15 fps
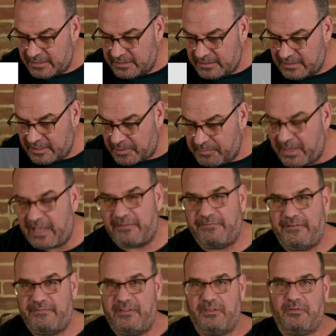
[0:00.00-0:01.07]
Not bad,
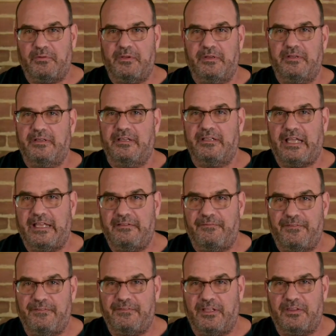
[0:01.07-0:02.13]

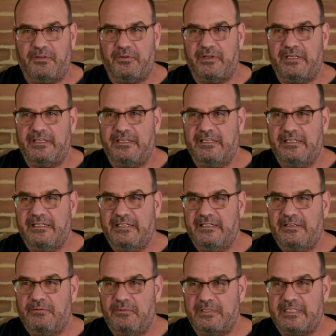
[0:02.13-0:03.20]
8:53.
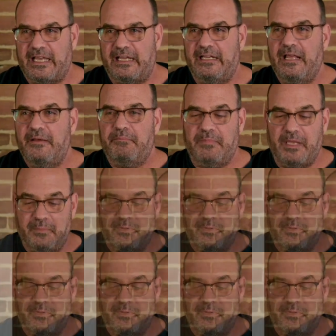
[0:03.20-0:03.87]
What's that? Meme of